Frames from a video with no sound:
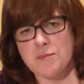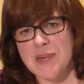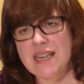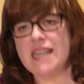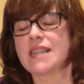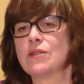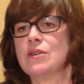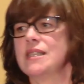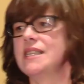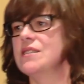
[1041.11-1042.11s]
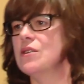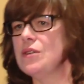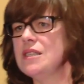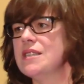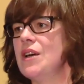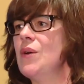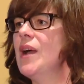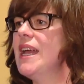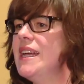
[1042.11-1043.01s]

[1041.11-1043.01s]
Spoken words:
beneath all this also